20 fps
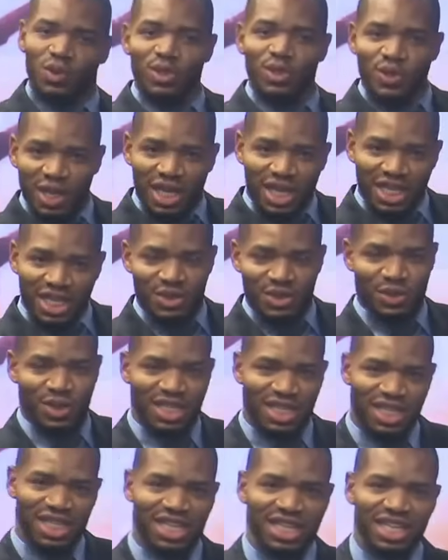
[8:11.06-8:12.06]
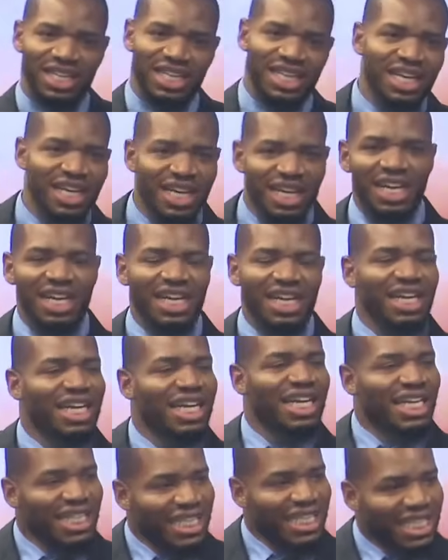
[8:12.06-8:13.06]
we want to learn today.
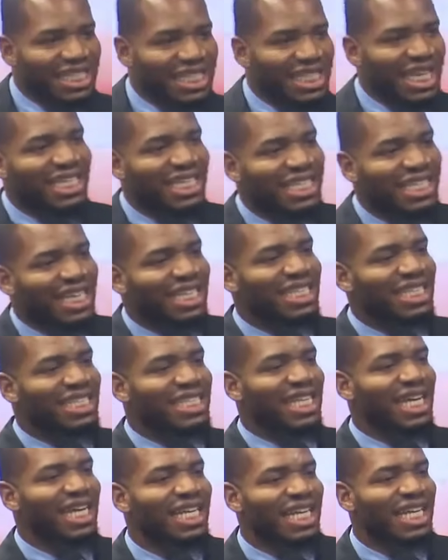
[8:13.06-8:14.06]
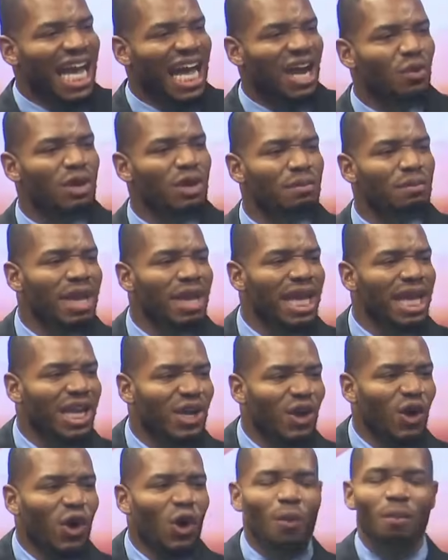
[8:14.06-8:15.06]
He said, Then he said, I will
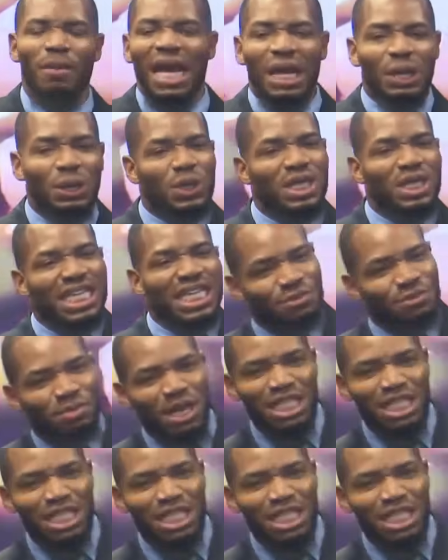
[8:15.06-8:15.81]
make all my goodness